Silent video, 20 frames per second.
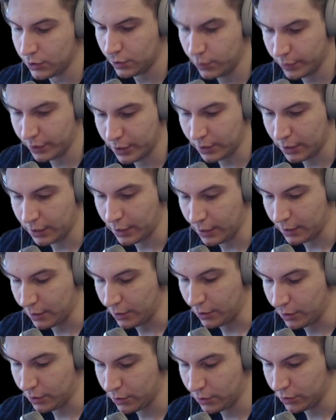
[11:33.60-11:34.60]
can kind of
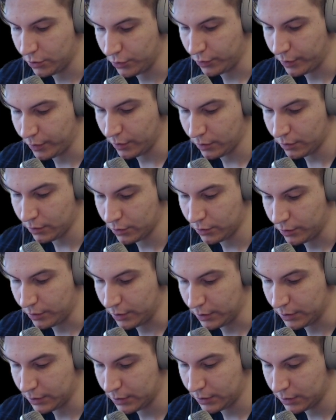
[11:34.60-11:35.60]
do
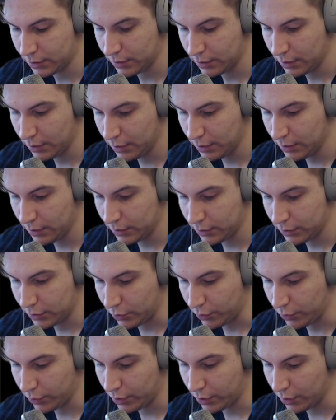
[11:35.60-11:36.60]
this. So
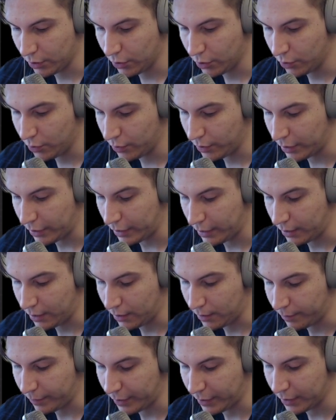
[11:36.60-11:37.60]
you can go ahead
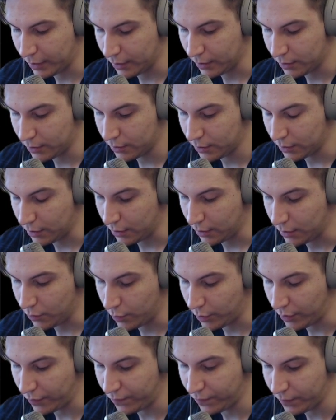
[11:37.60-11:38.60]
and make it a
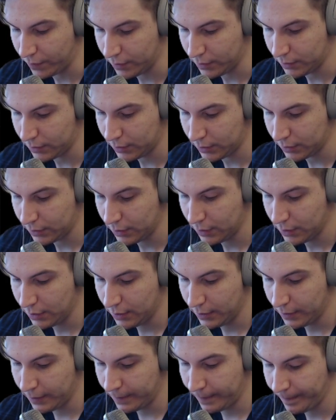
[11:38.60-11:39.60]
reference,
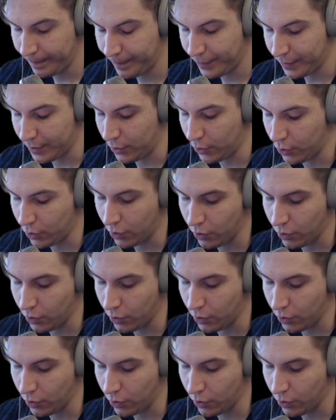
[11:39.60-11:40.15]
and you go